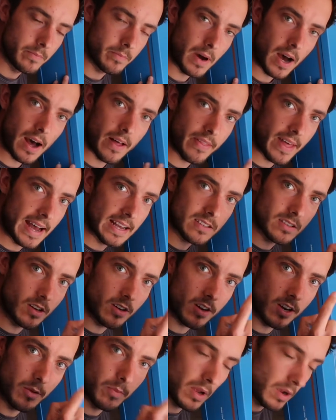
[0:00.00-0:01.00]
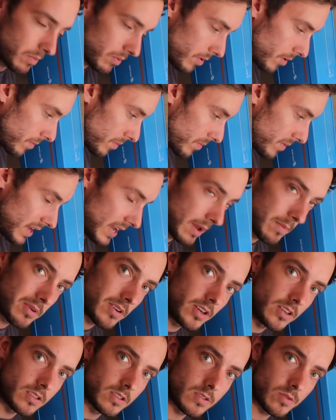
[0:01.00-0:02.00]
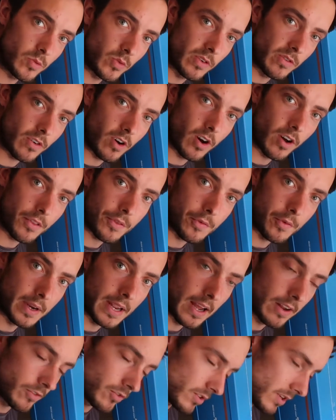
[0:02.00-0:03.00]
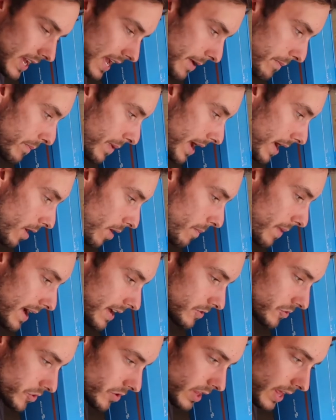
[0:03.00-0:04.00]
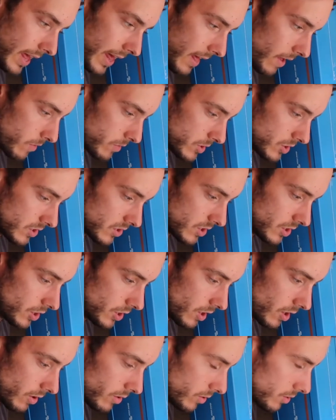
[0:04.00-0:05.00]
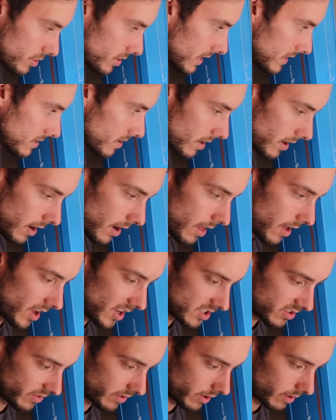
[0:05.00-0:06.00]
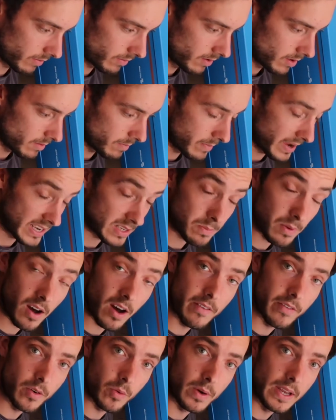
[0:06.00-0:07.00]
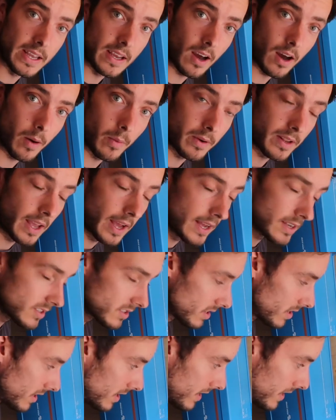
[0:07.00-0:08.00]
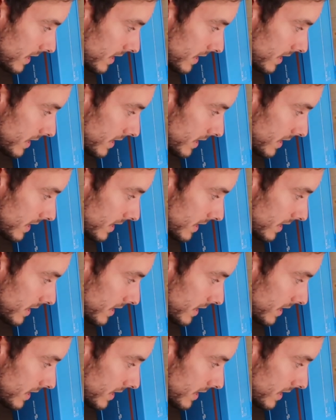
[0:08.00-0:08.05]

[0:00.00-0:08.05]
but that's not going to be a problem here because we've got a 300 amp hour battery there, which is huge. That's going to last for best part of a week, I would guess.